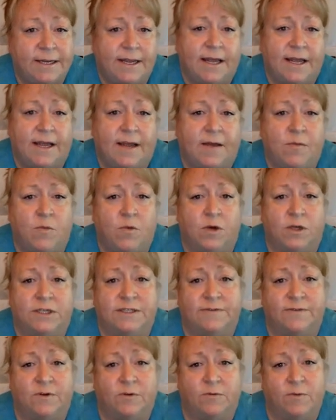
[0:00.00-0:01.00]
um, where
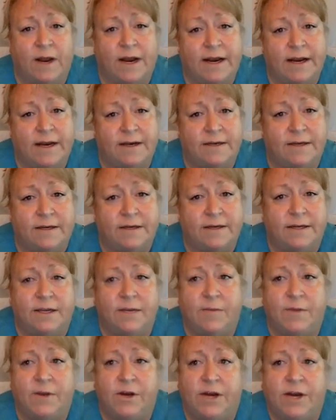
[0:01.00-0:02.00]
different Reddit
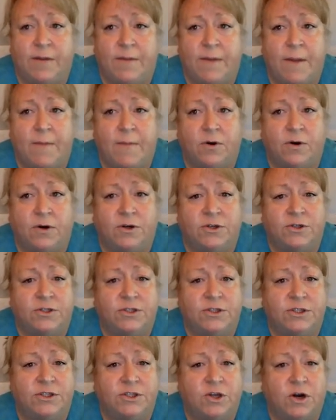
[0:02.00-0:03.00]
community
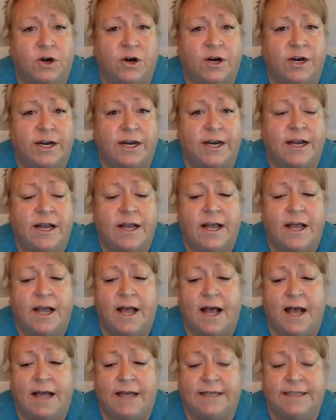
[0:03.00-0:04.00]
members started
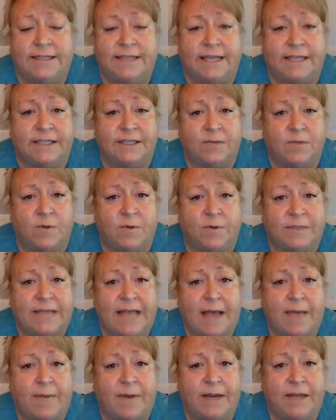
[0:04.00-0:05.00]
uh, discussing what was
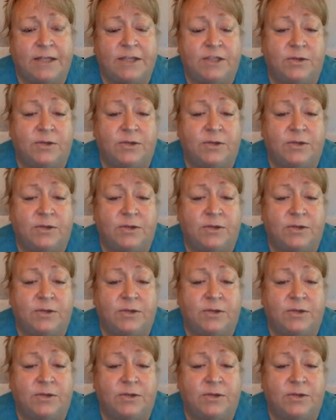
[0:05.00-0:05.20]
happening.